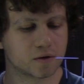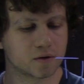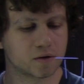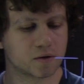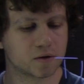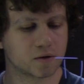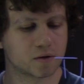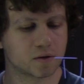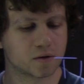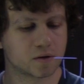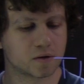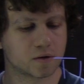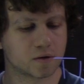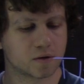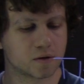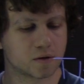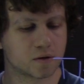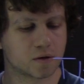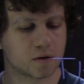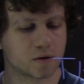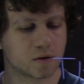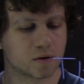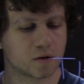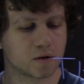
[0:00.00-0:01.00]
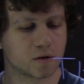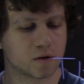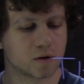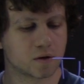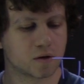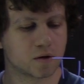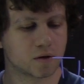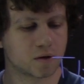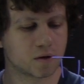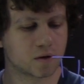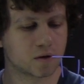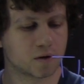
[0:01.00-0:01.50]

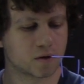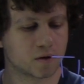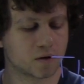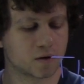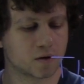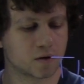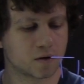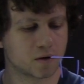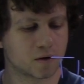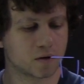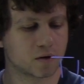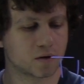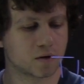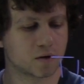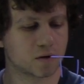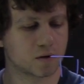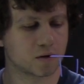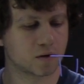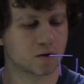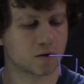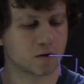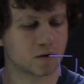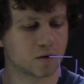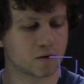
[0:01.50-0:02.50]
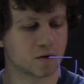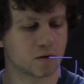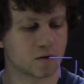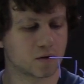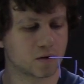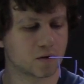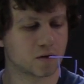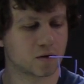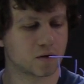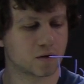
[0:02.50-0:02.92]
Nobody speaks.